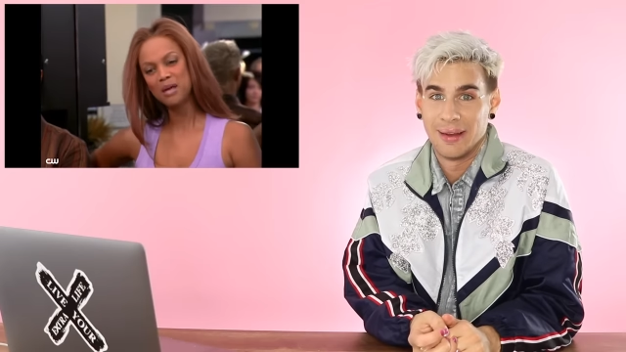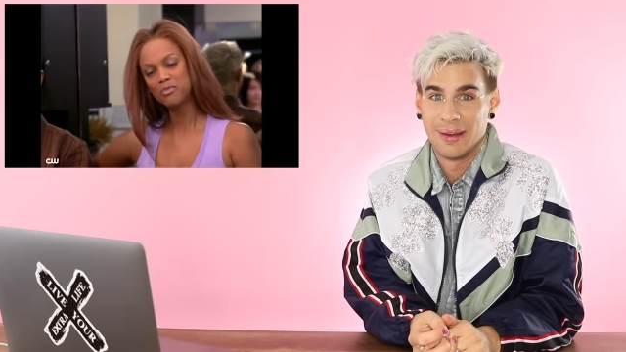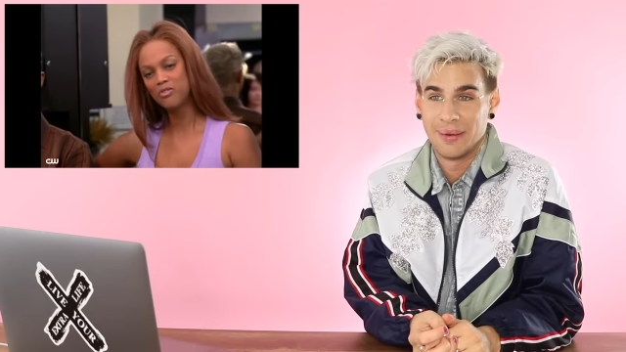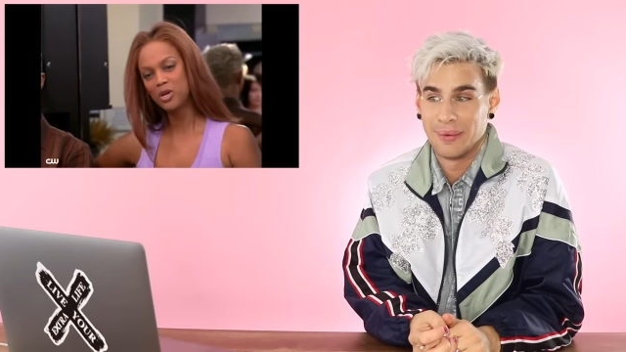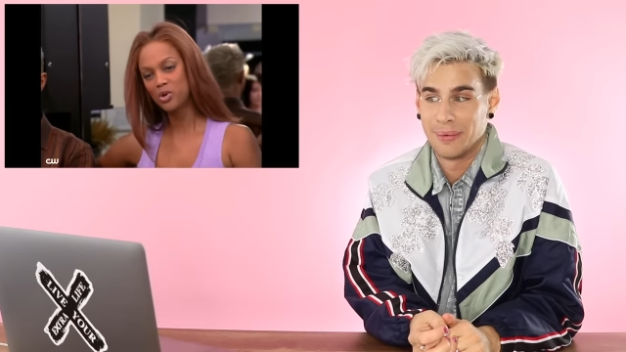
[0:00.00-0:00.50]

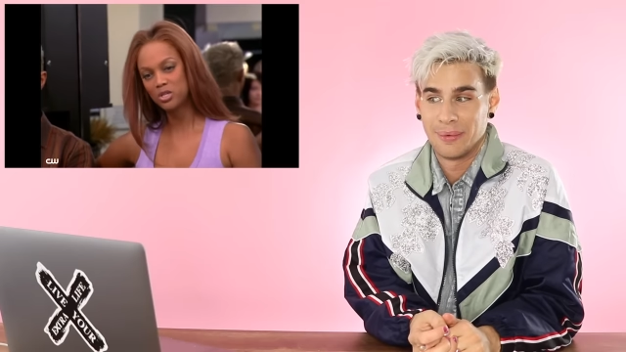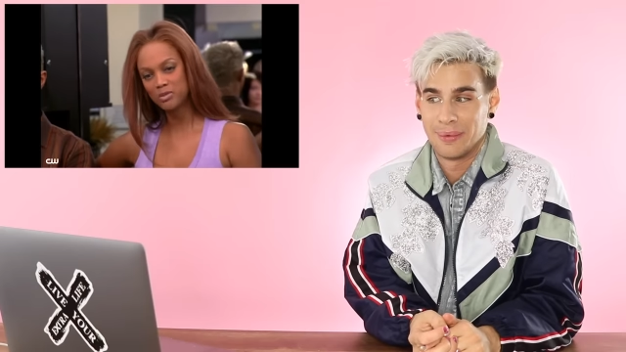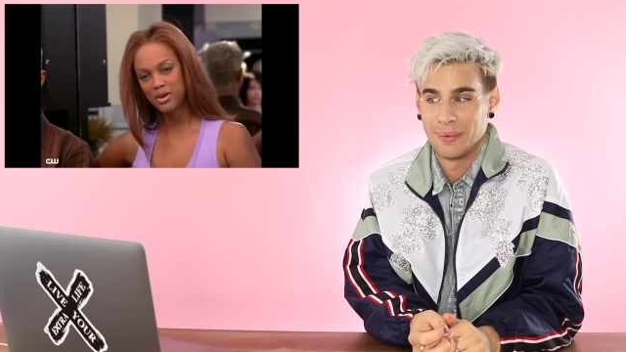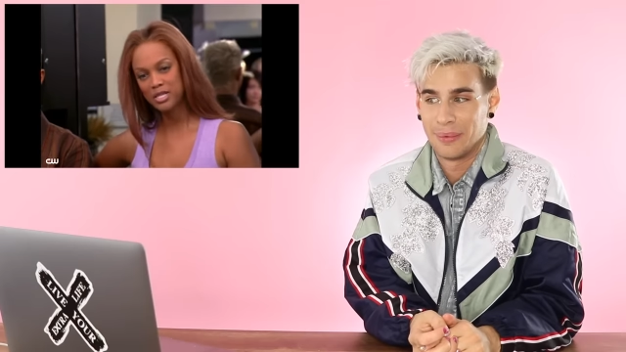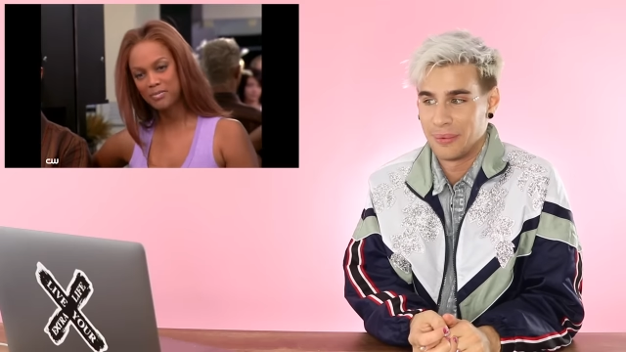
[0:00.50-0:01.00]
Speaker 1: that movie
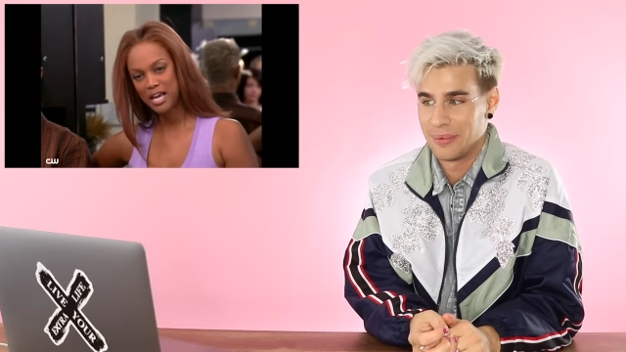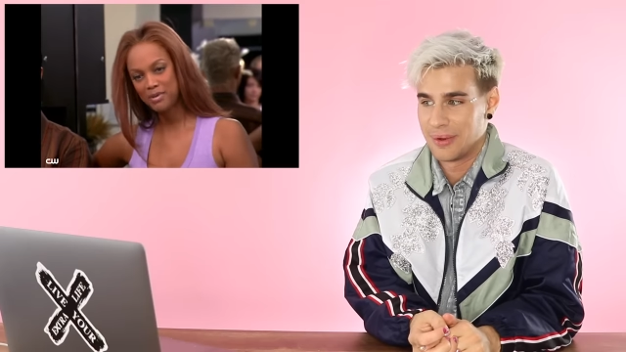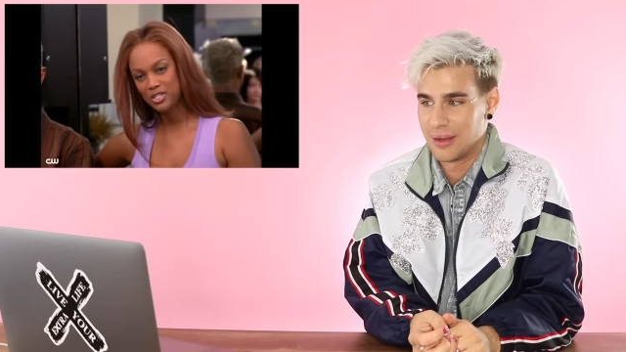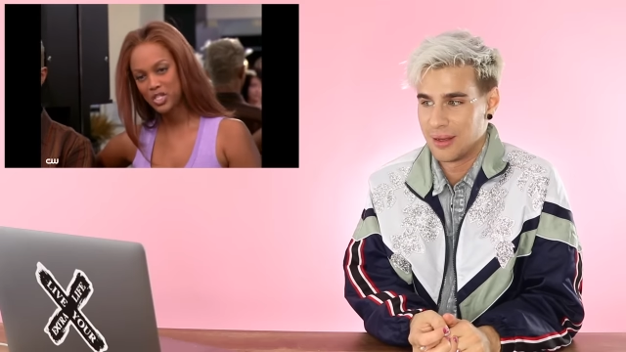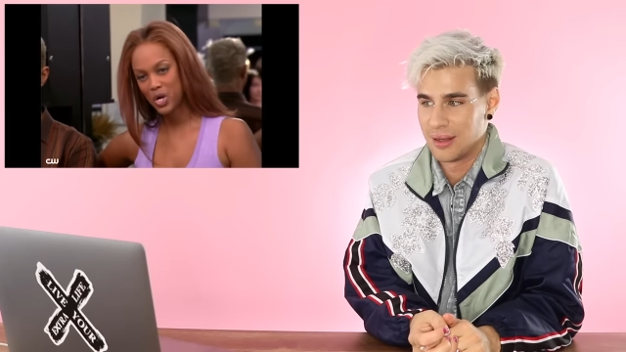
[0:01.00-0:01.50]
Rosemary's
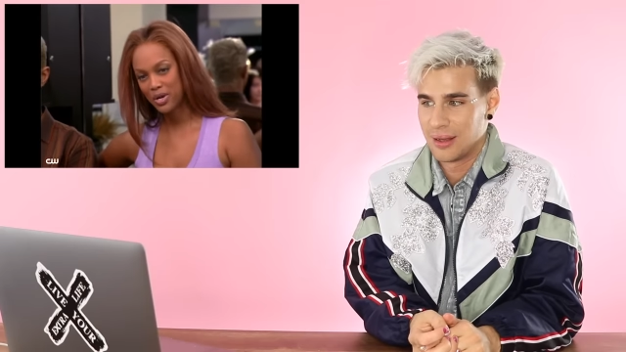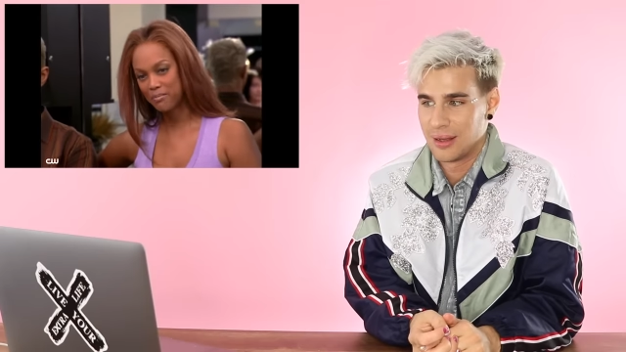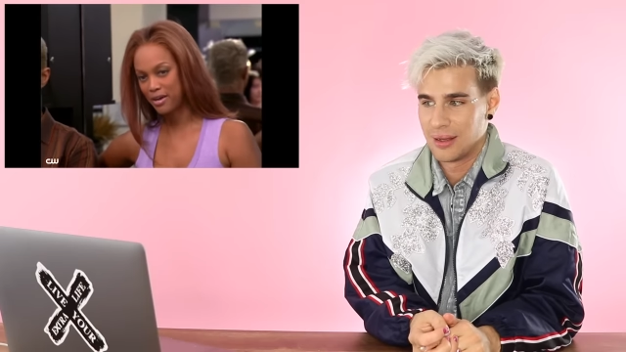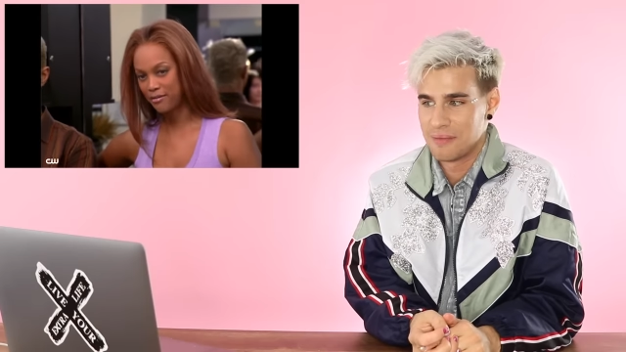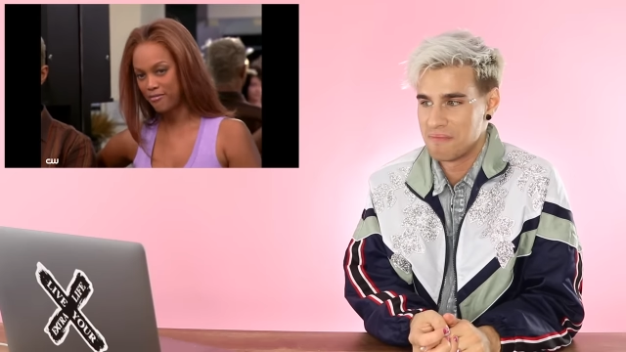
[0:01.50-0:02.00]
Baby
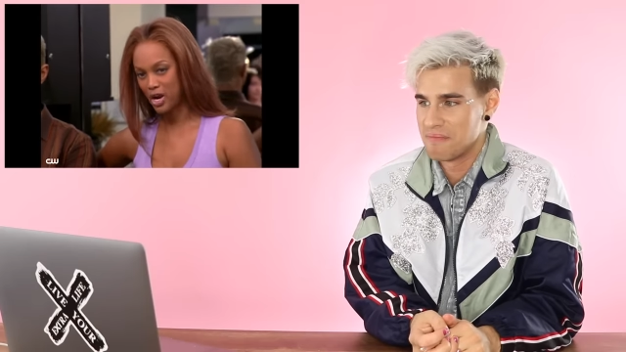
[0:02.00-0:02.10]
starring Mia